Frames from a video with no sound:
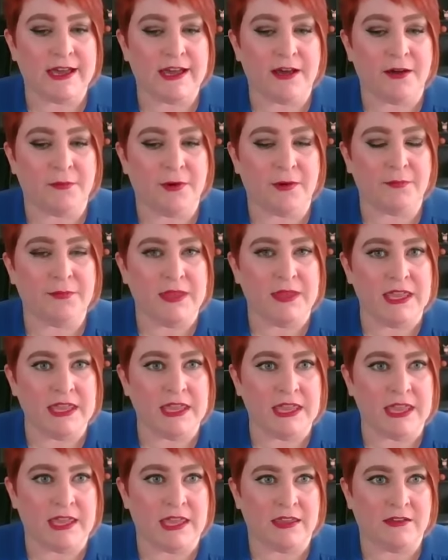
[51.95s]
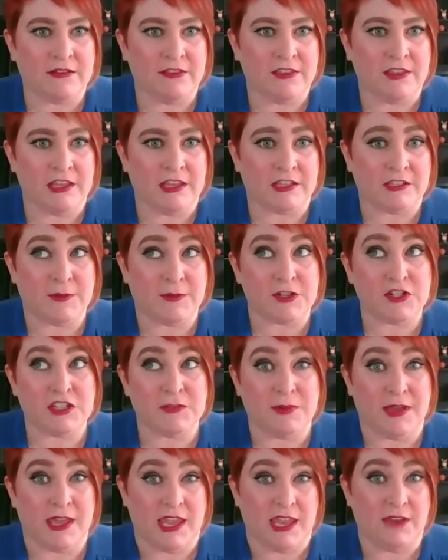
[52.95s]
But being in the
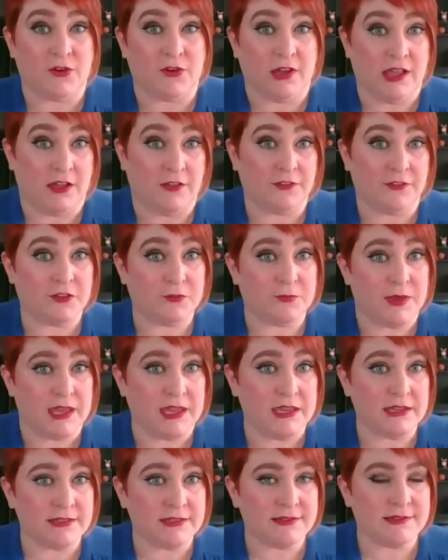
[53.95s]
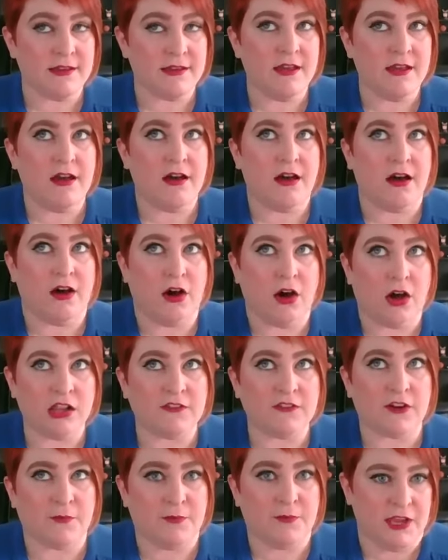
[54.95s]
especially behavioral health space,
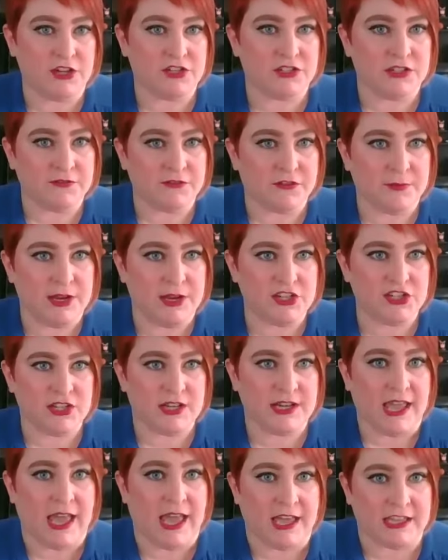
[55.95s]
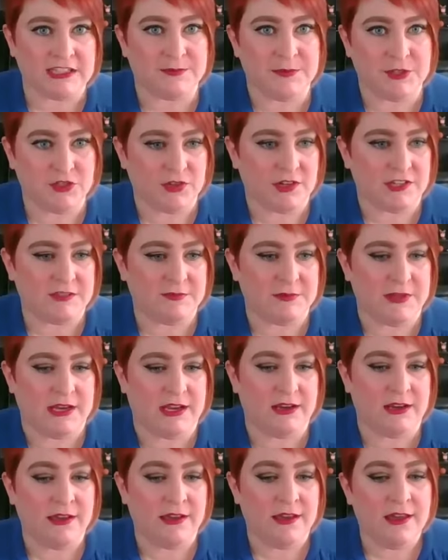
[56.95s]
all of our patient information has to be
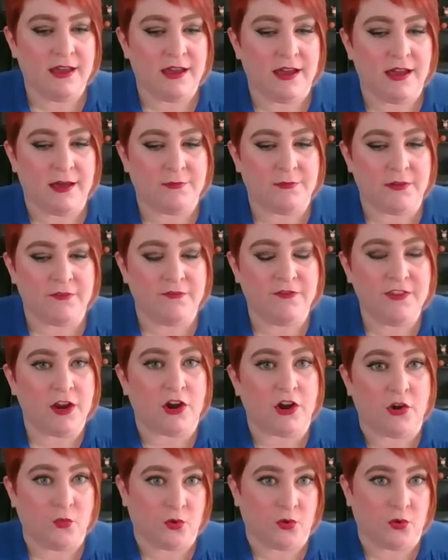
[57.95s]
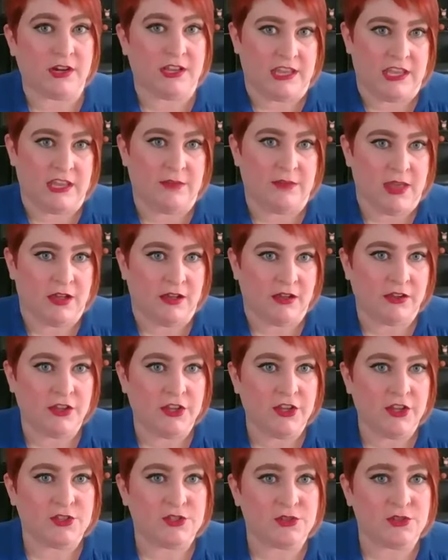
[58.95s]
transmitted via our work email.